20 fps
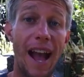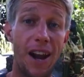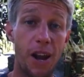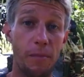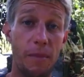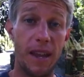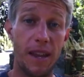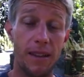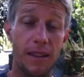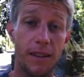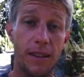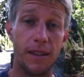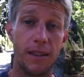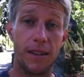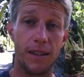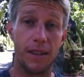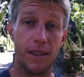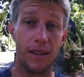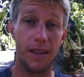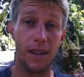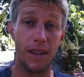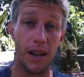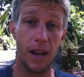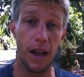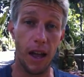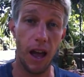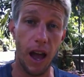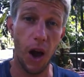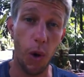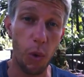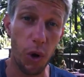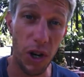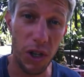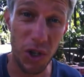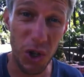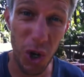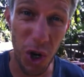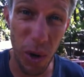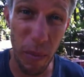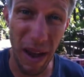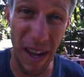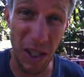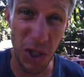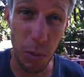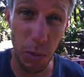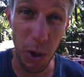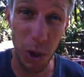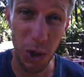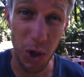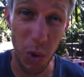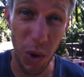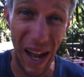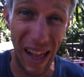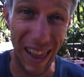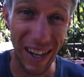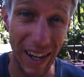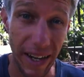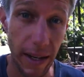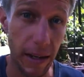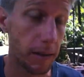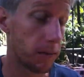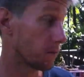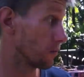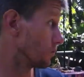out on me. I want to talk about spirituality.